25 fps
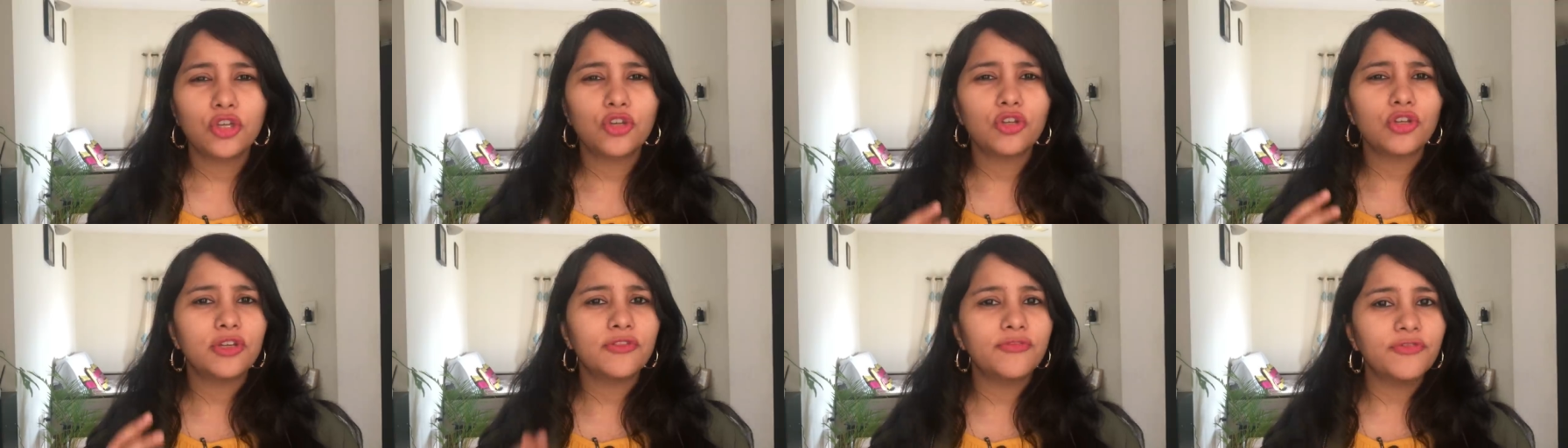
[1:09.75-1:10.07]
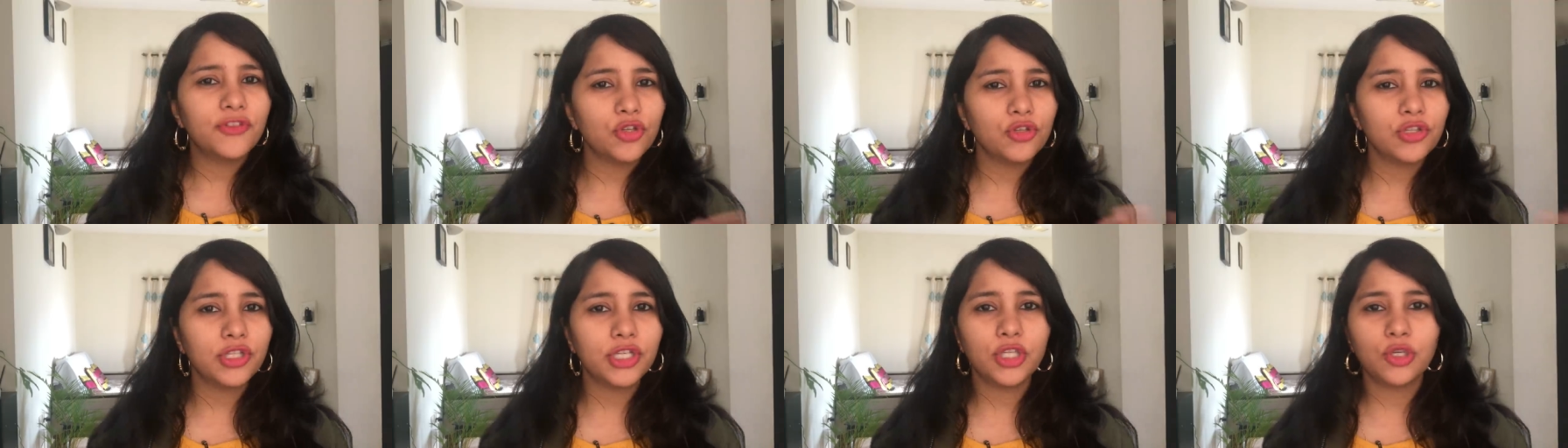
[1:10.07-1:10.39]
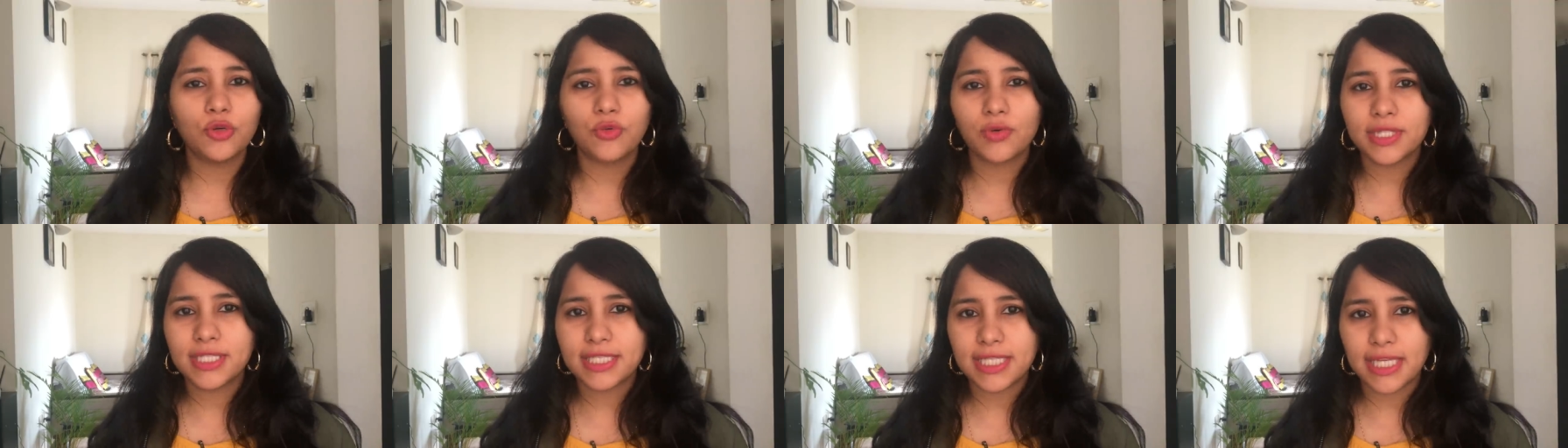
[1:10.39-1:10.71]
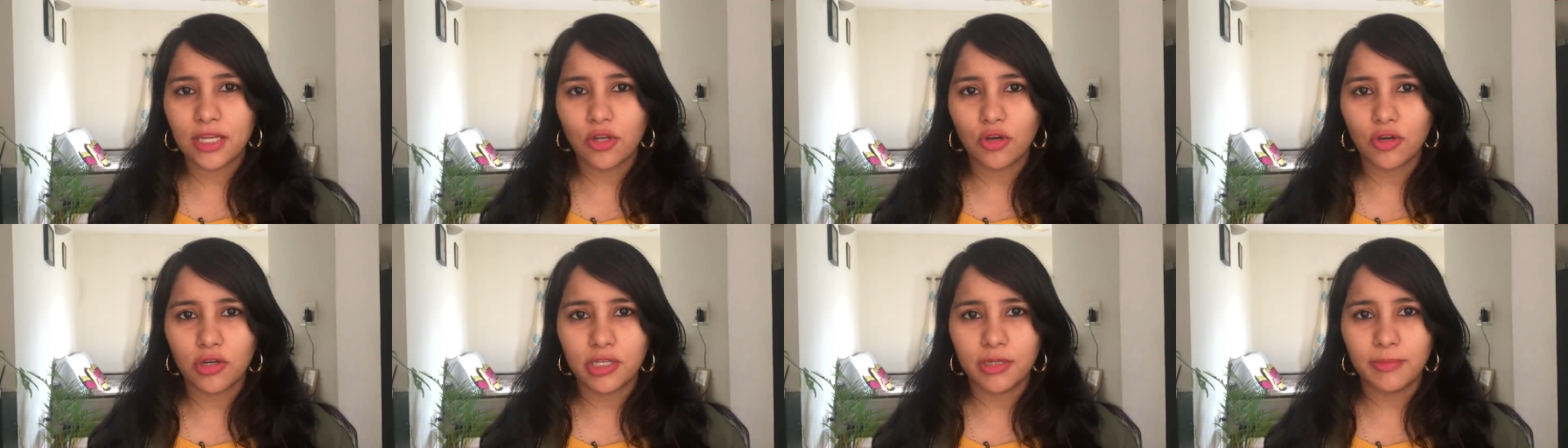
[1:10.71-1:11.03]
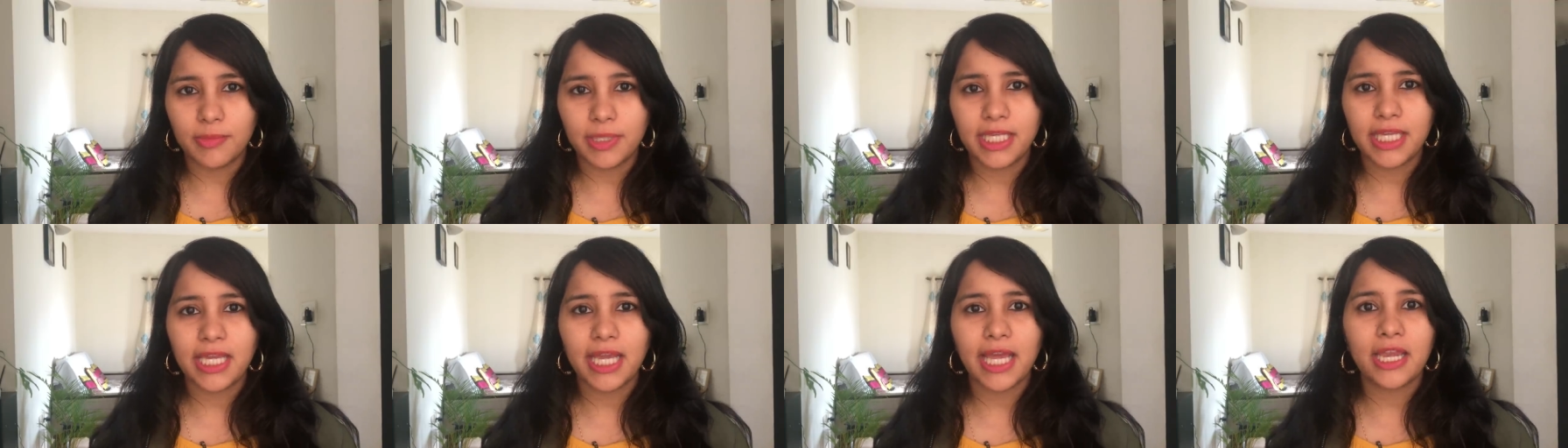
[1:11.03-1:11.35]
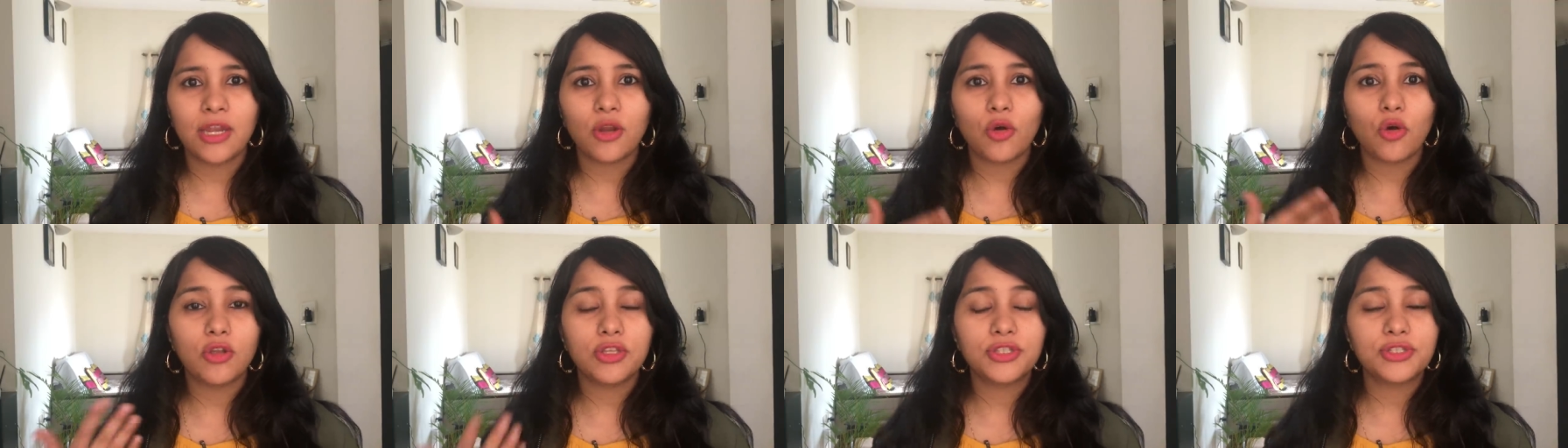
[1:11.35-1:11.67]
to review the US economy
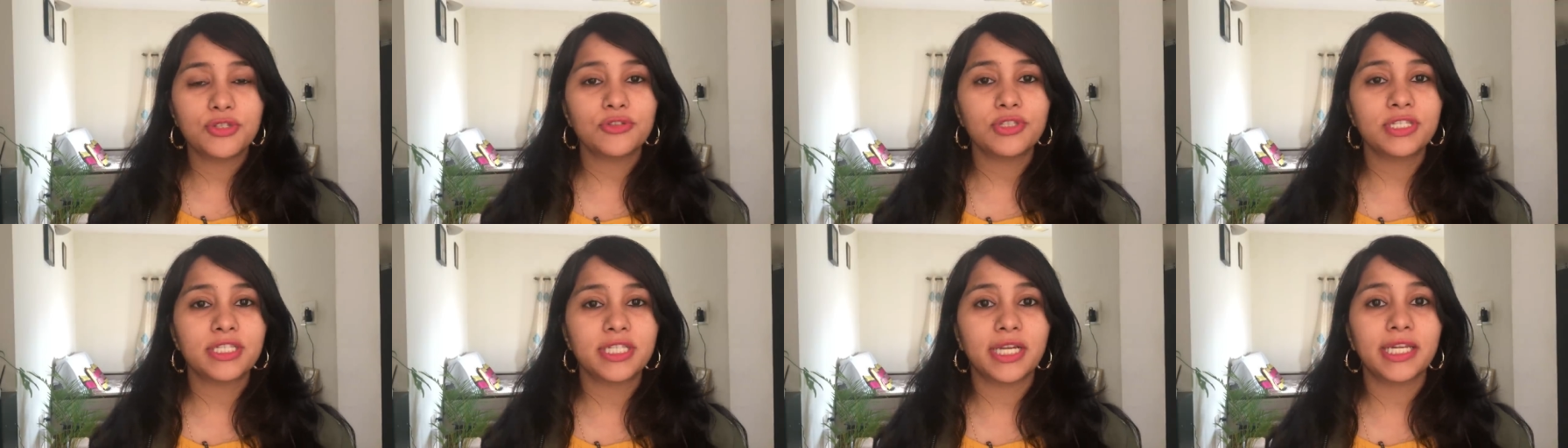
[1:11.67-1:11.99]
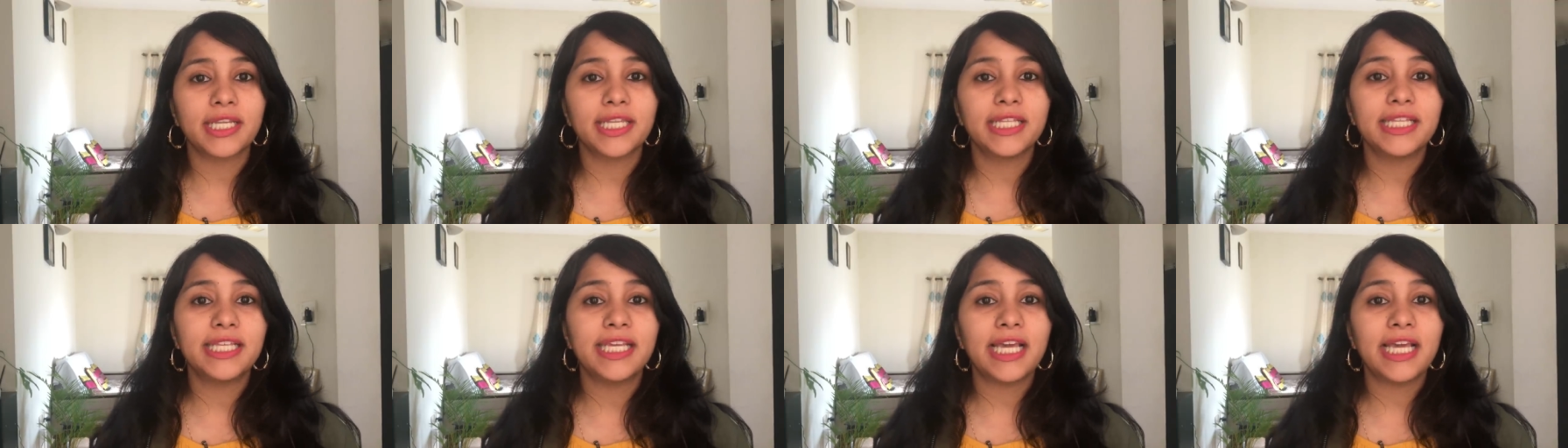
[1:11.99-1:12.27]
and also study